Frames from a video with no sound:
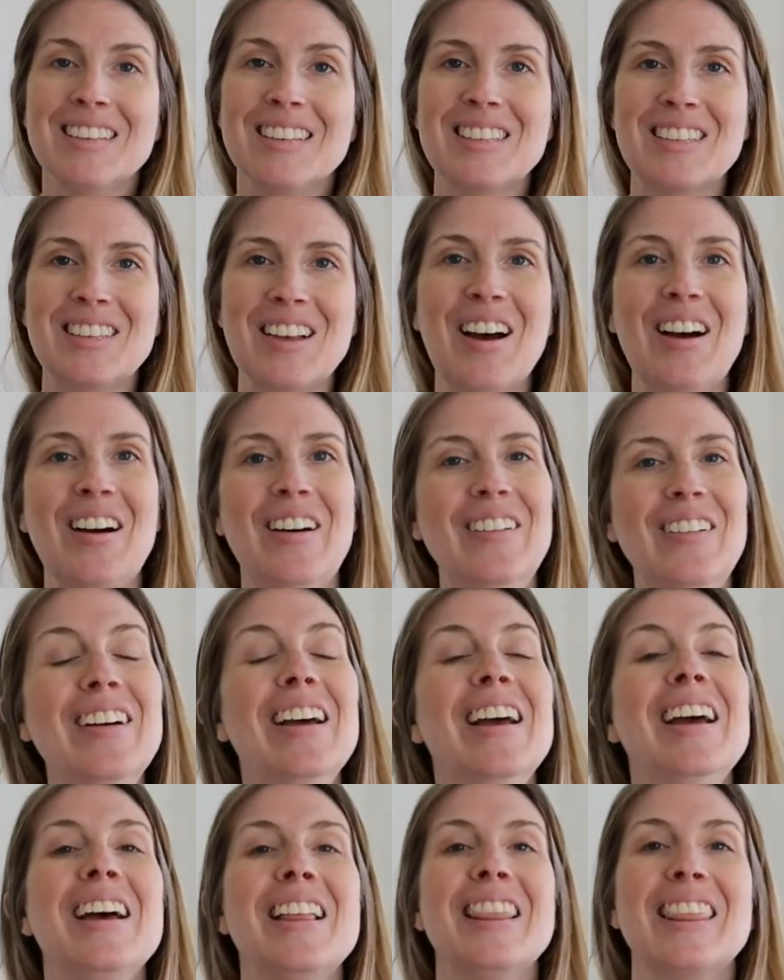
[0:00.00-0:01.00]
so
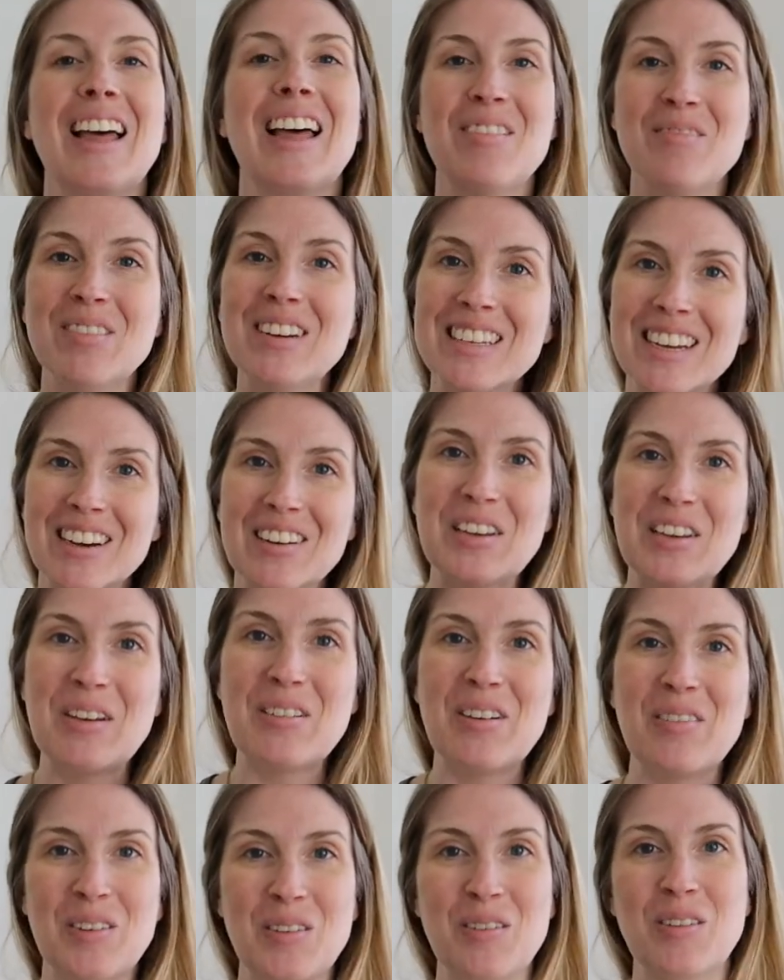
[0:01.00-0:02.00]
let me tell you
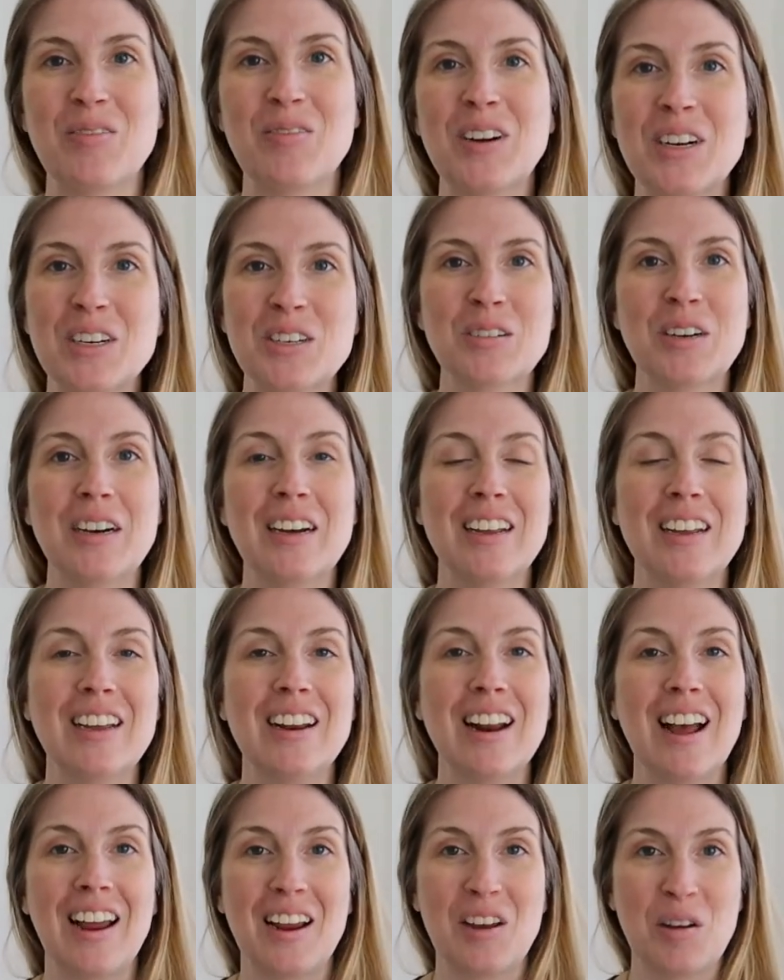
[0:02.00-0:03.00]
if you are
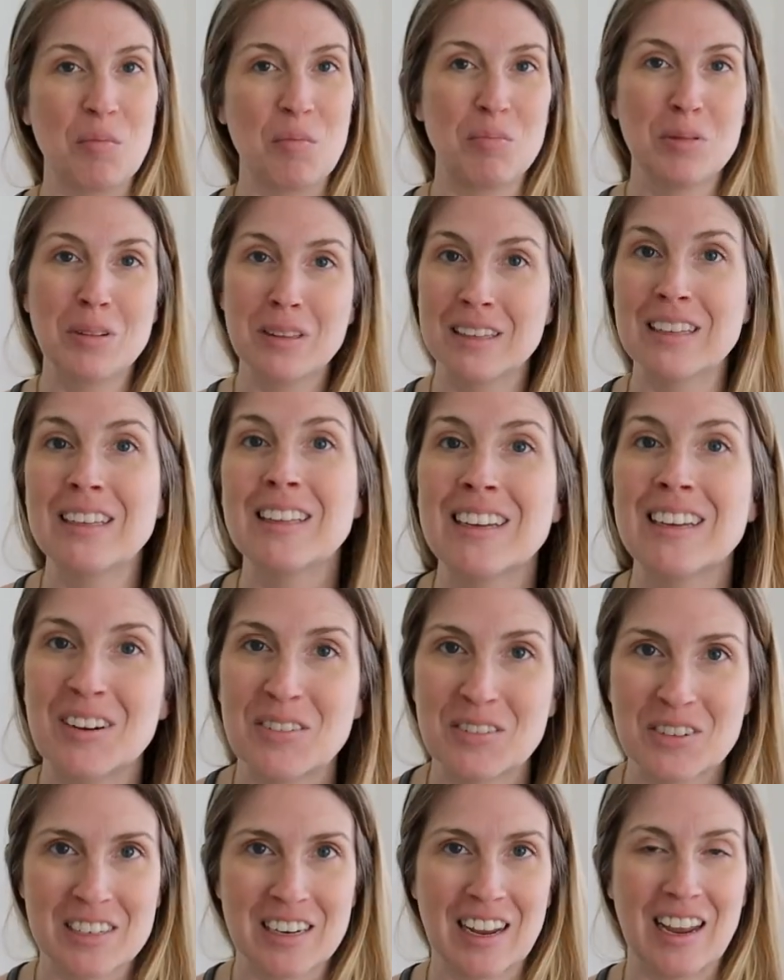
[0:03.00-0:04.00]
frustrated I completely
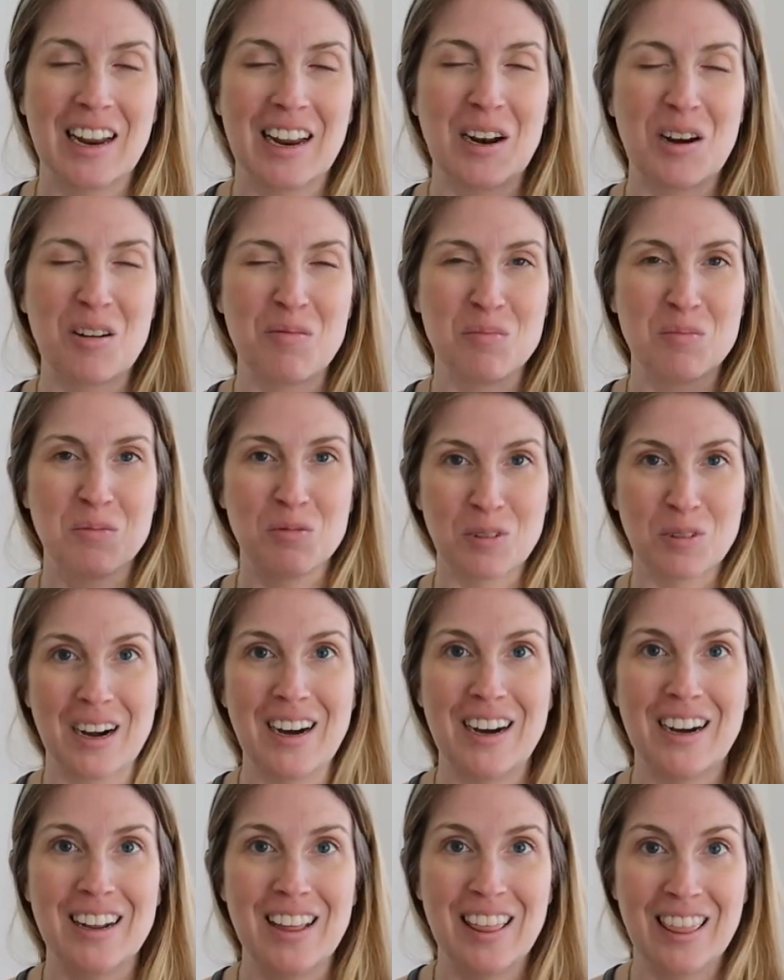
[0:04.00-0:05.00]
understand I'm
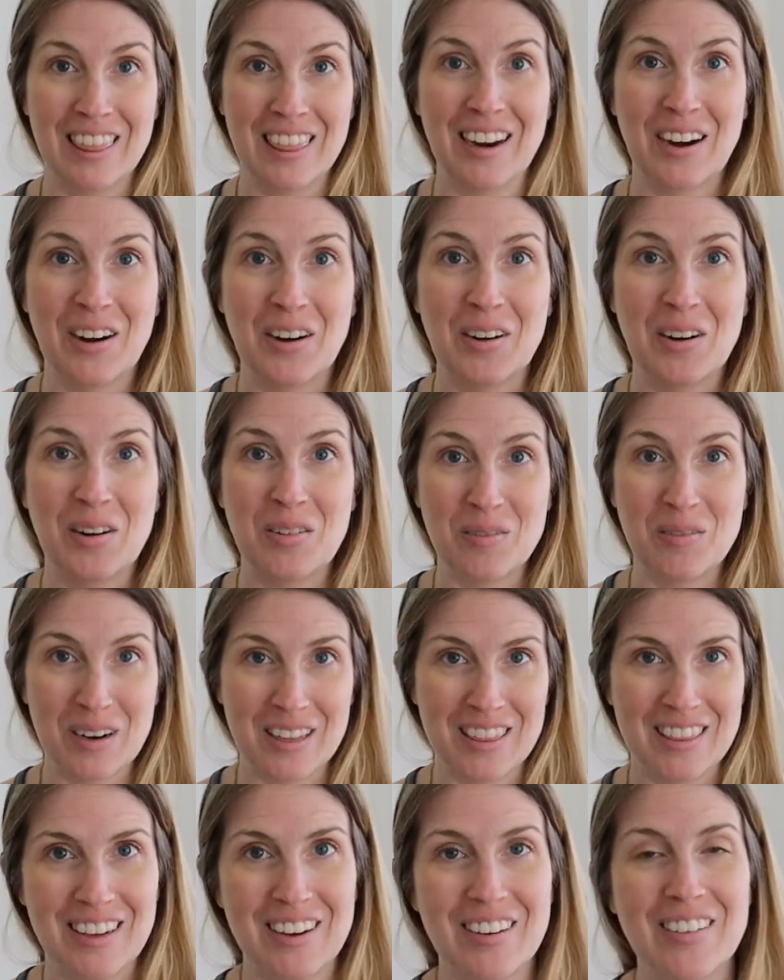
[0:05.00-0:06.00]
right there
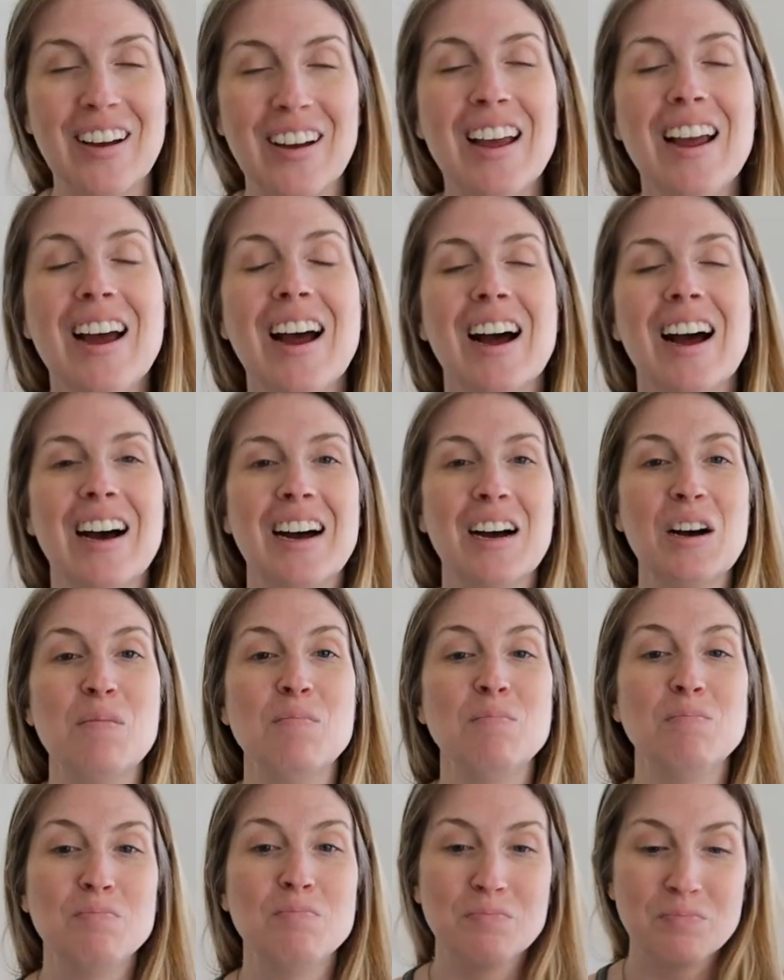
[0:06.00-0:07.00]
with you
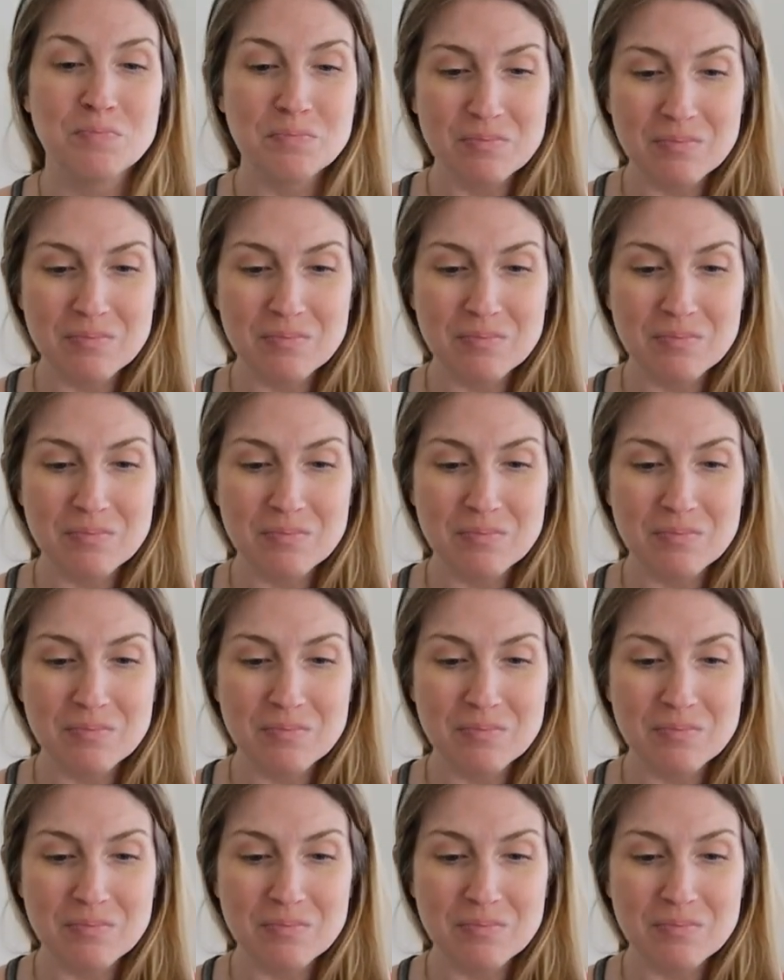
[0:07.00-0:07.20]
um,